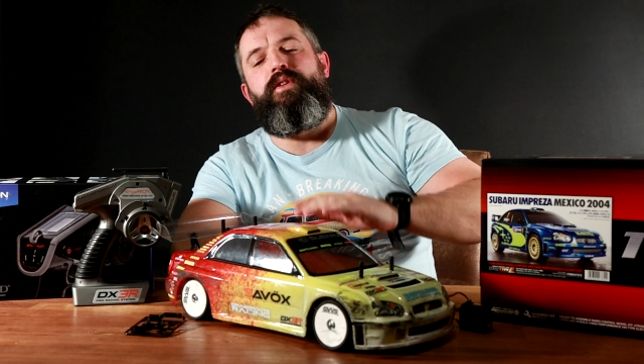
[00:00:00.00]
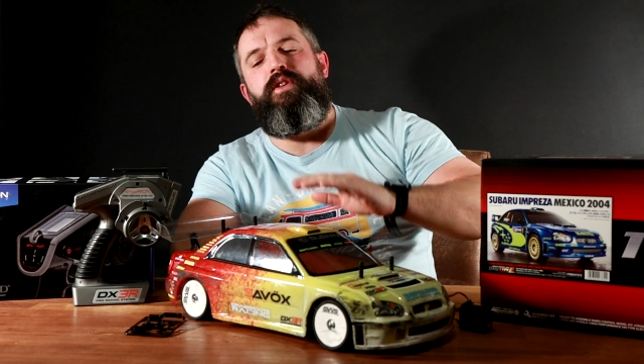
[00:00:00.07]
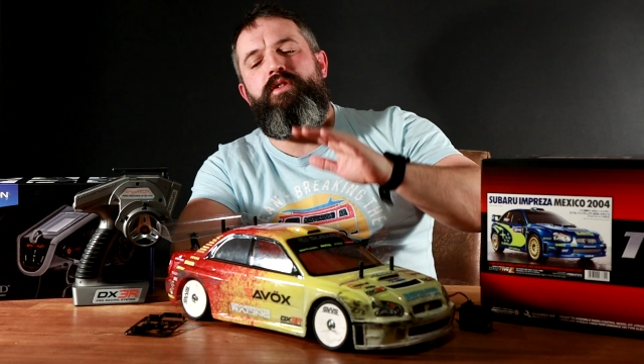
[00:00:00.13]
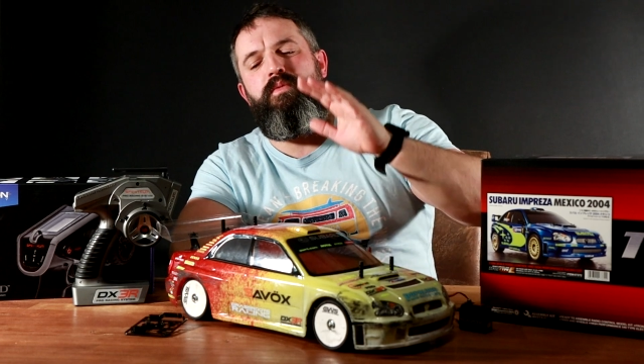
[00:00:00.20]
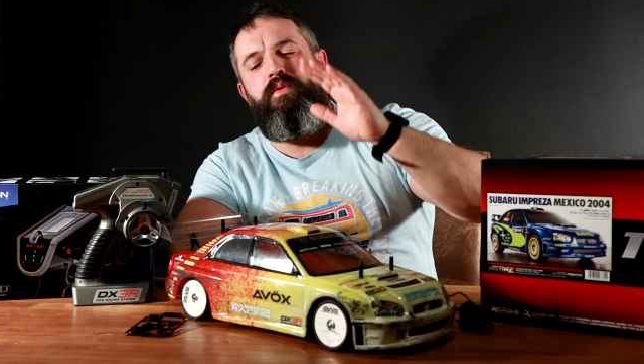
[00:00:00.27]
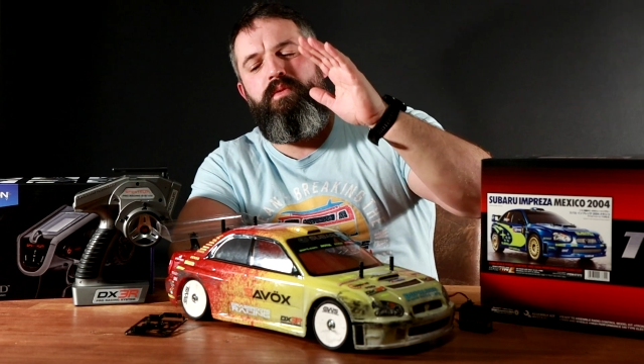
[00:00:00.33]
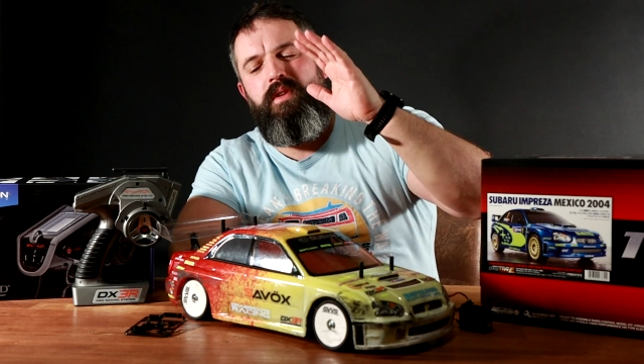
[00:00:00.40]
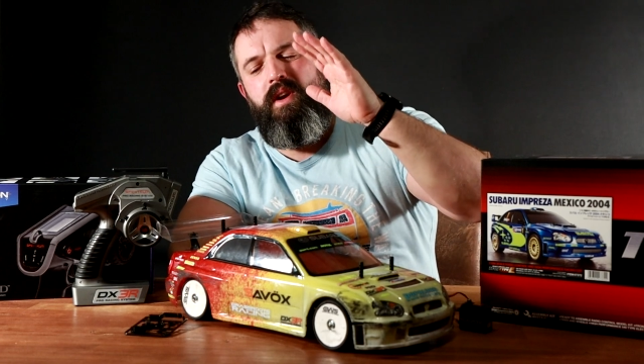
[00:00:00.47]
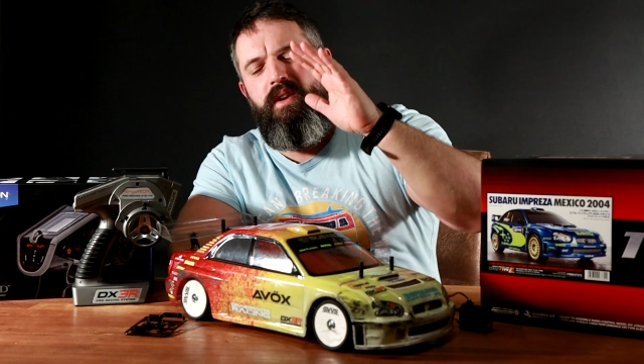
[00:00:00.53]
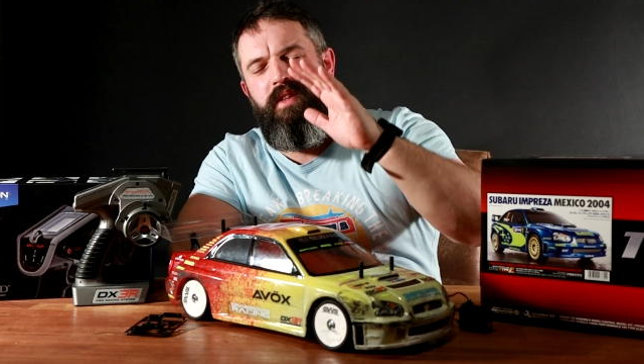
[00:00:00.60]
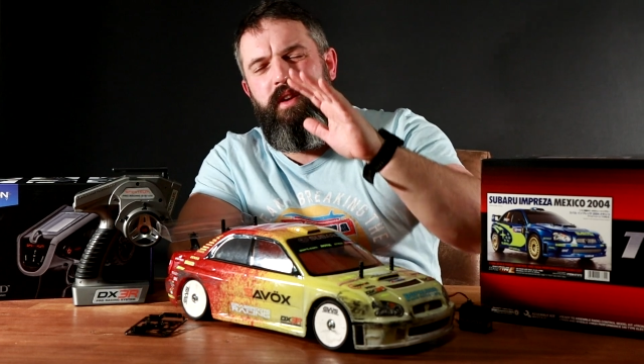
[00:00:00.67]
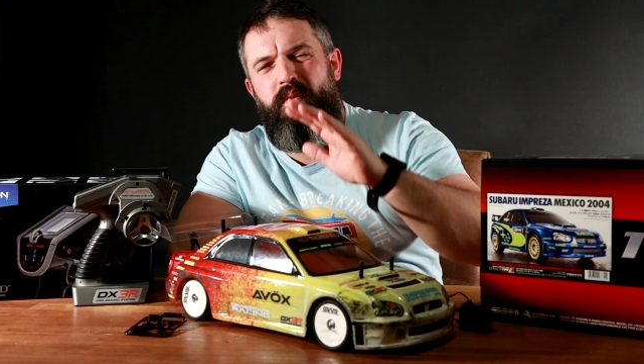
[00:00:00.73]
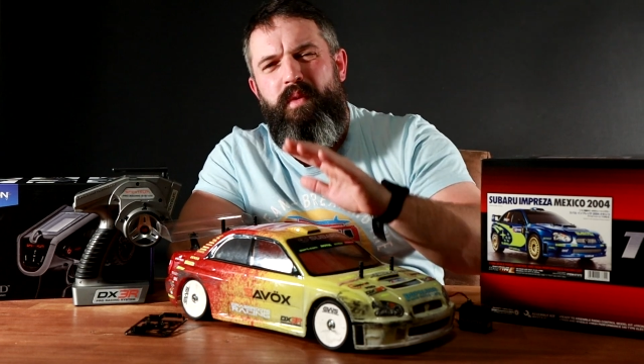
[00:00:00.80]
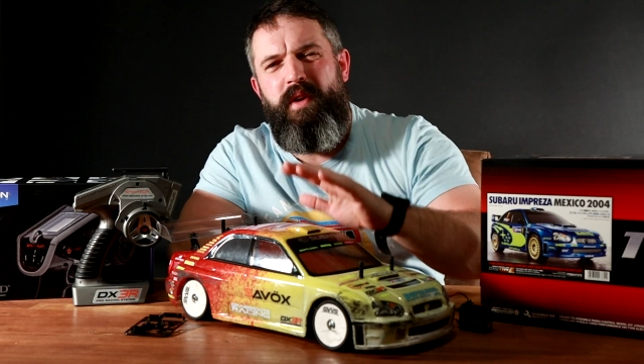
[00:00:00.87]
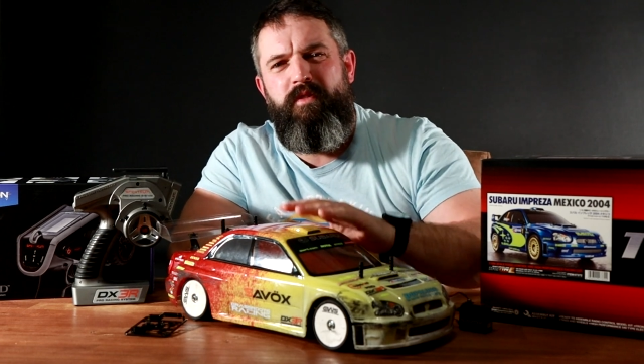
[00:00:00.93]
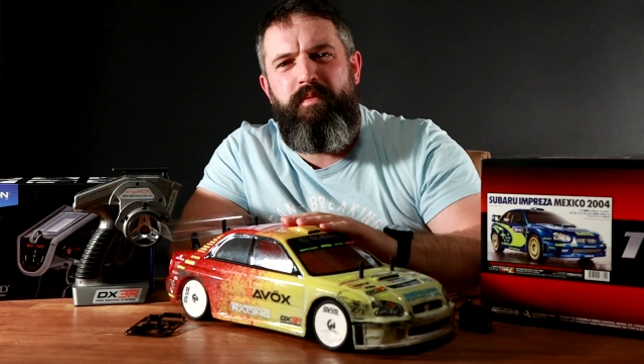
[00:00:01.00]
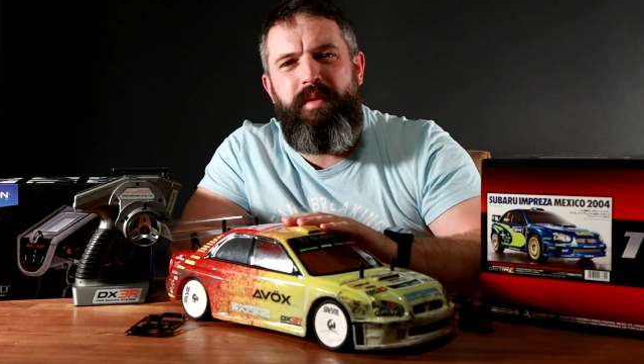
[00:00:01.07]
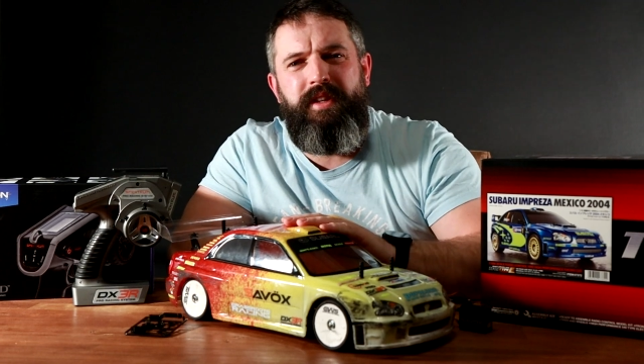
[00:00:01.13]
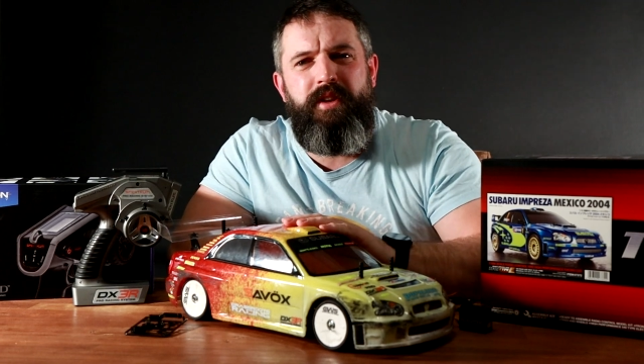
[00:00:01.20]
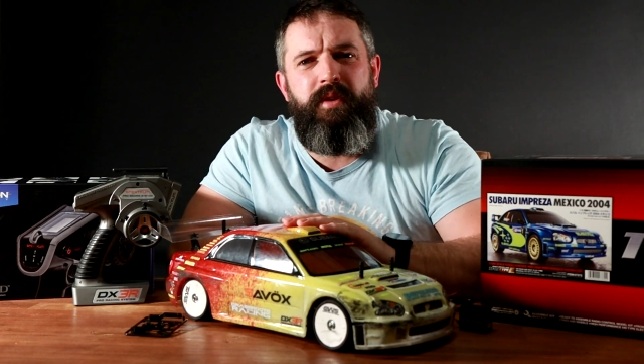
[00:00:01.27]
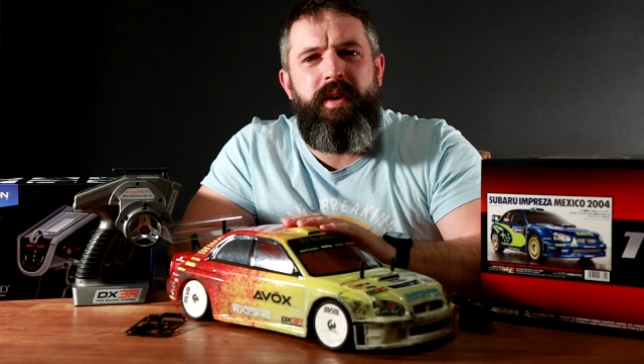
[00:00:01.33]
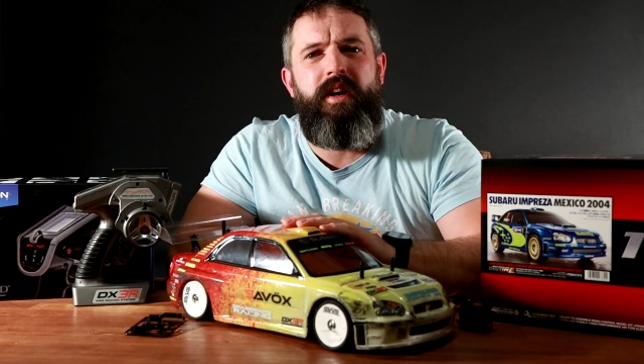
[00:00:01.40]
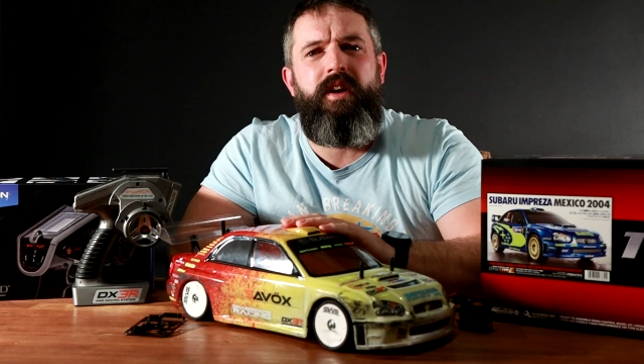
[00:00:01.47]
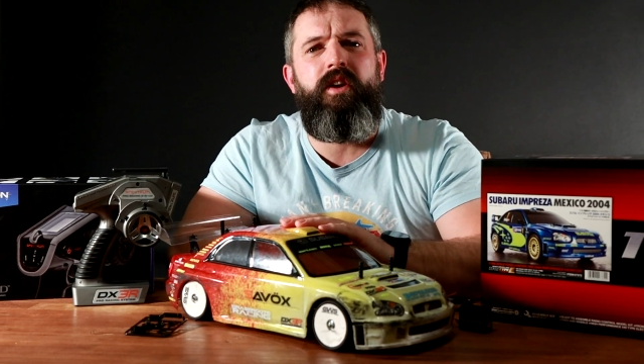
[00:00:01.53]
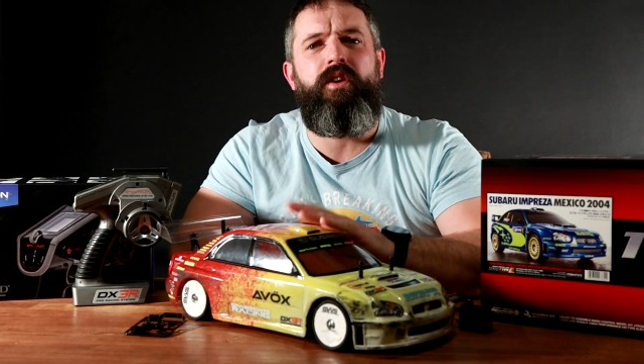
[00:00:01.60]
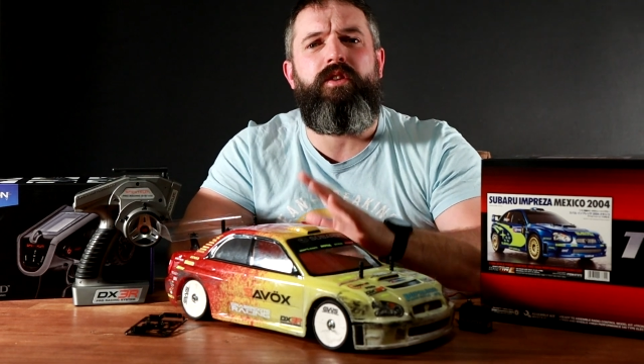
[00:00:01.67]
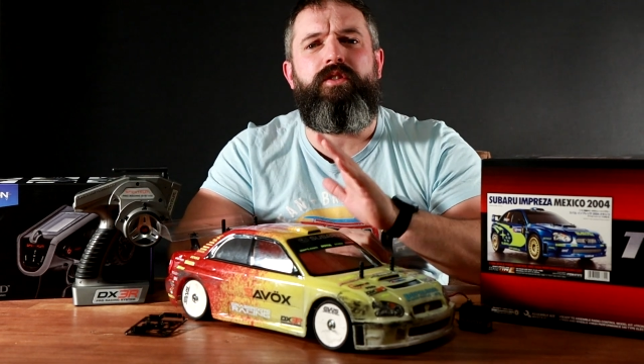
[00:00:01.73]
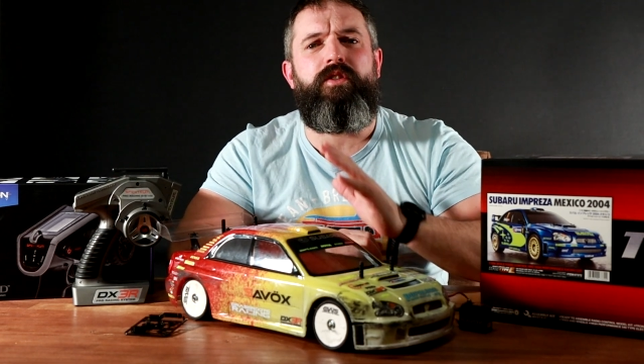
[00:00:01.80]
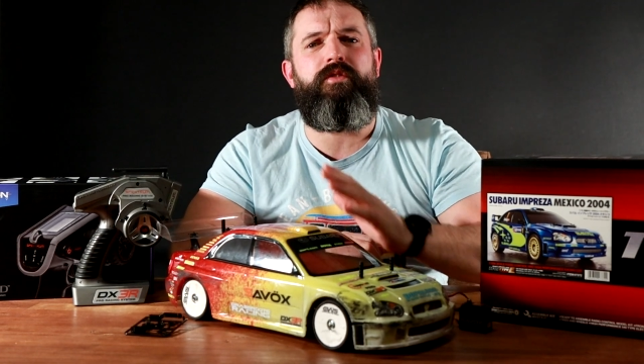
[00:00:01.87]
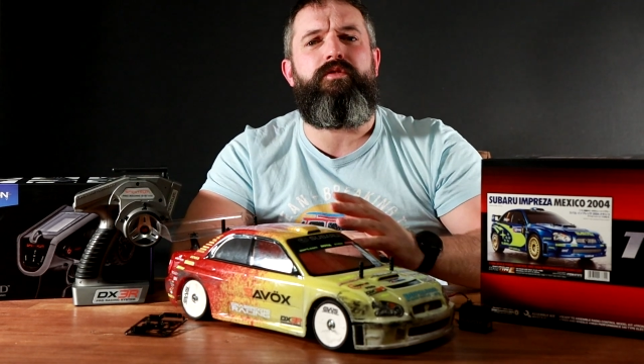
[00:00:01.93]
you will know that we've been doing
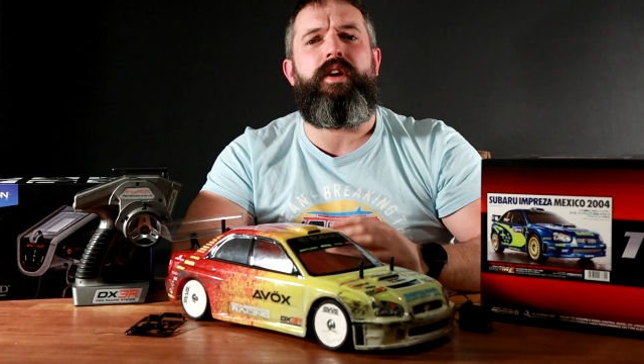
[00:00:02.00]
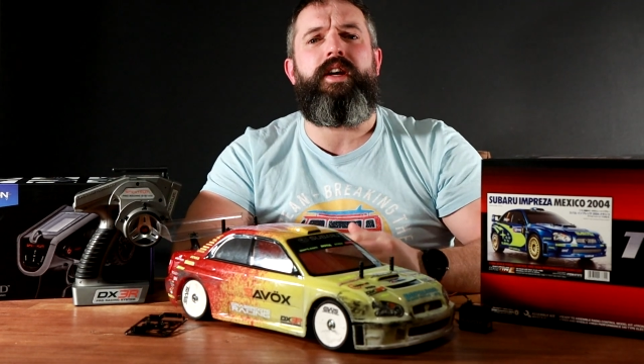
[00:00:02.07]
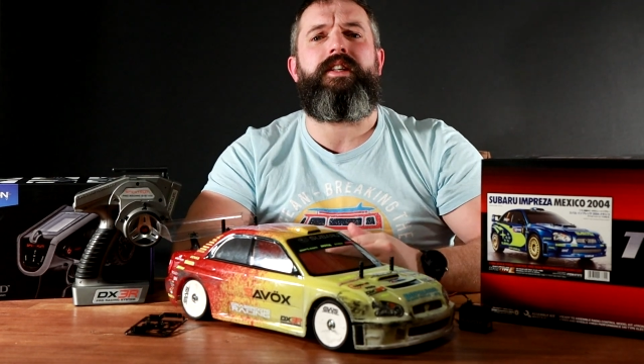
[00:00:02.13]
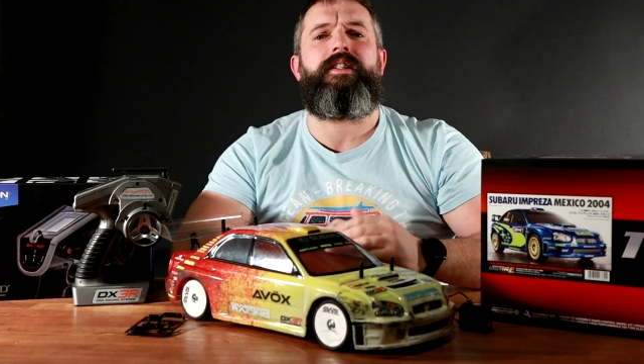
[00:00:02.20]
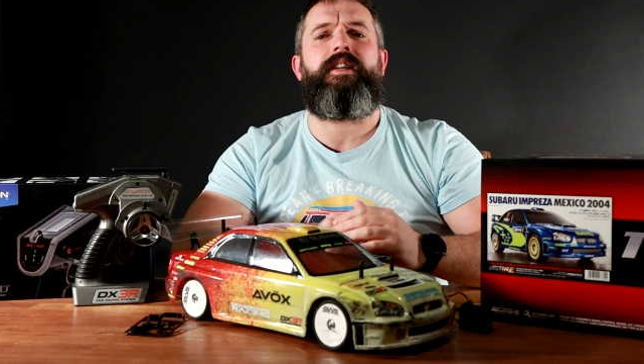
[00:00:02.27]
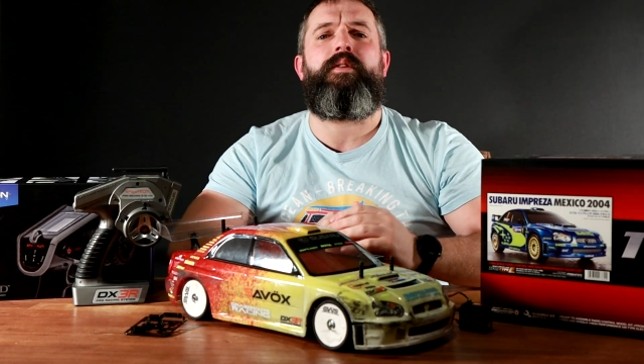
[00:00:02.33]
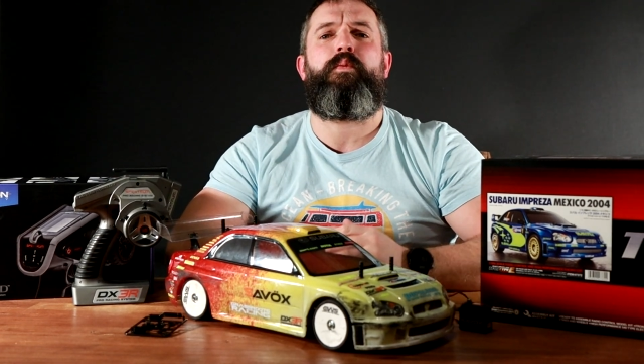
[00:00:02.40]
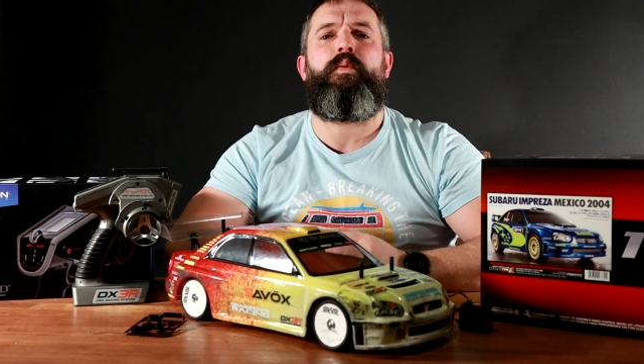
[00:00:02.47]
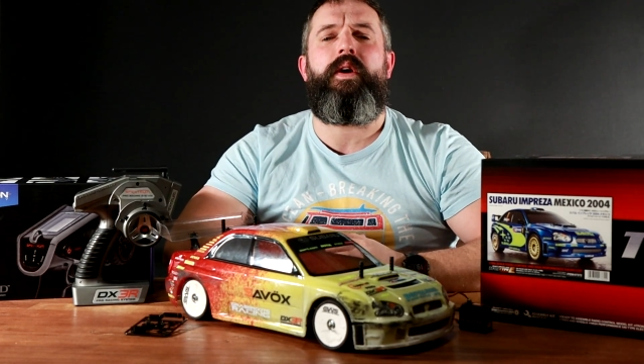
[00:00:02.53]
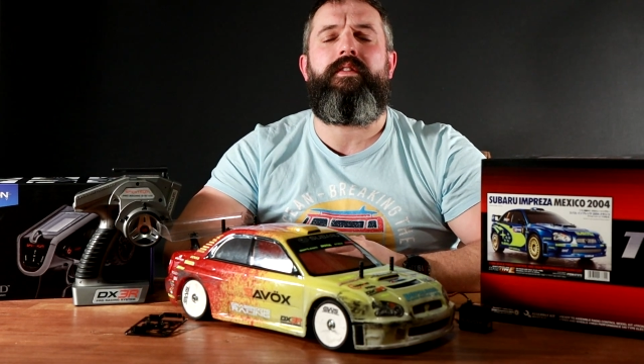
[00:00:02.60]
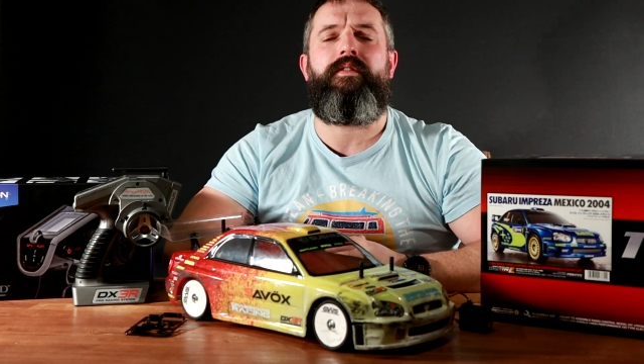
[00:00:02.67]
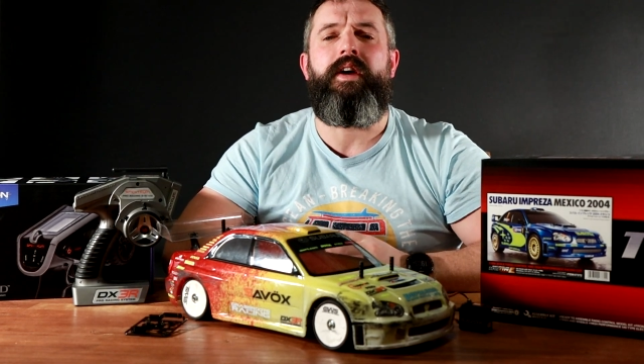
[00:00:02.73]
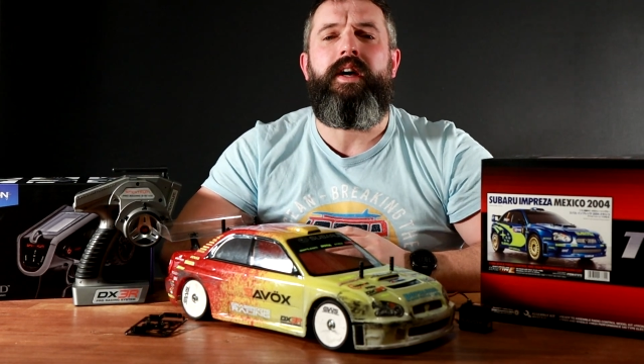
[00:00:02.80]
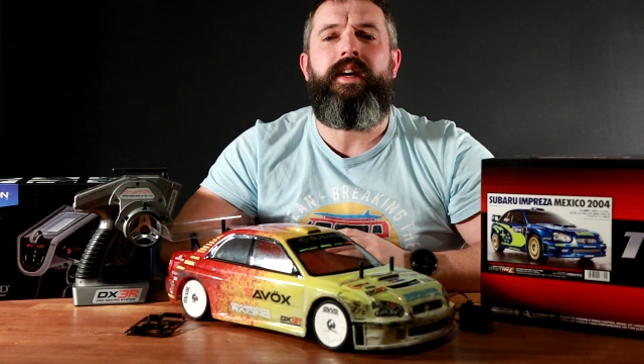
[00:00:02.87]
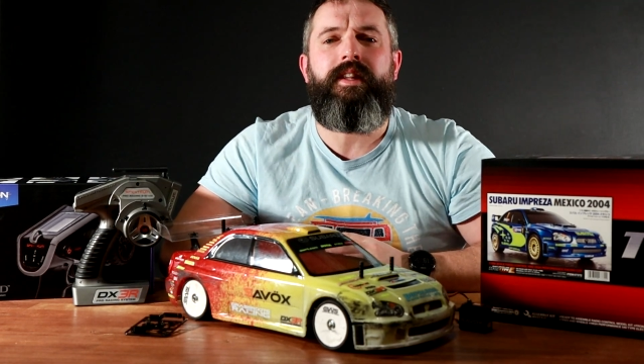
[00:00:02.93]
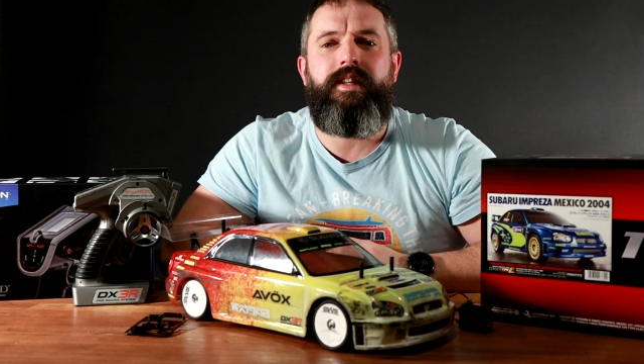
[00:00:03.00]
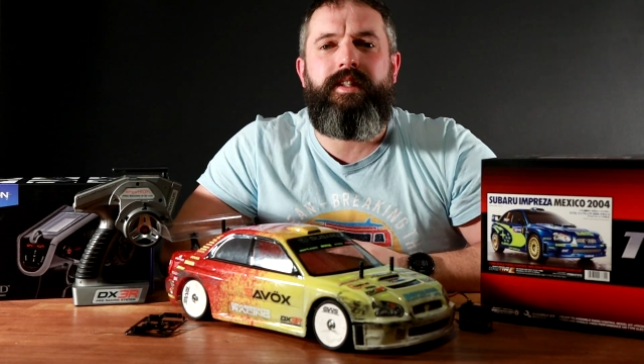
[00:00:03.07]
lots of racing with